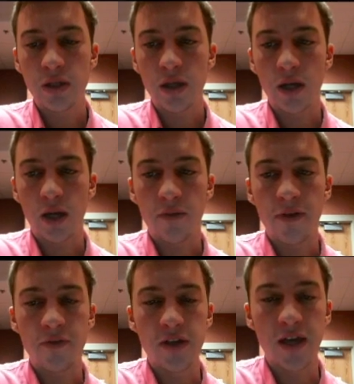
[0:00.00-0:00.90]
Uh, if,
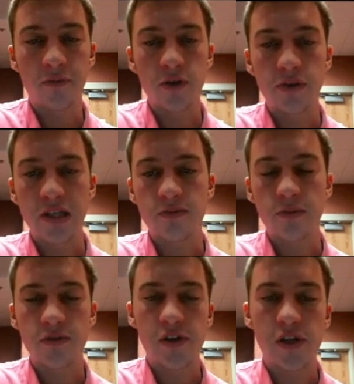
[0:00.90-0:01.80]
if you get a few things from this
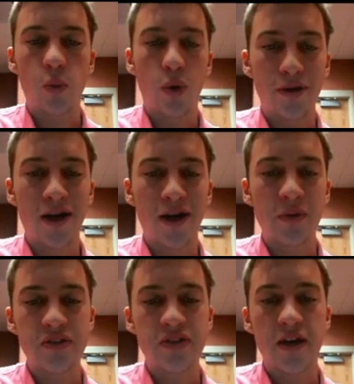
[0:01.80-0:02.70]
video, one, I would
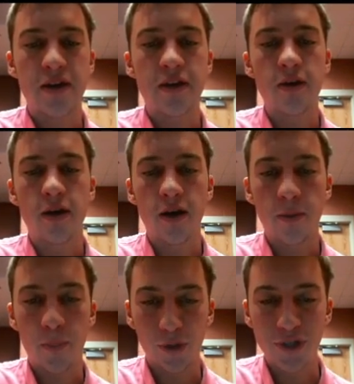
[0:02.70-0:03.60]
say uh,
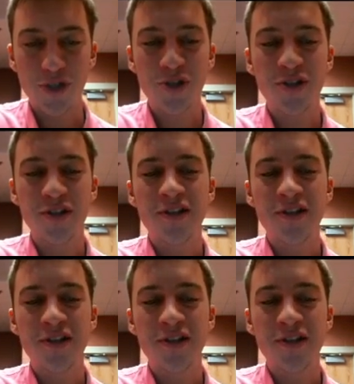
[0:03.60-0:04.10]
bullish,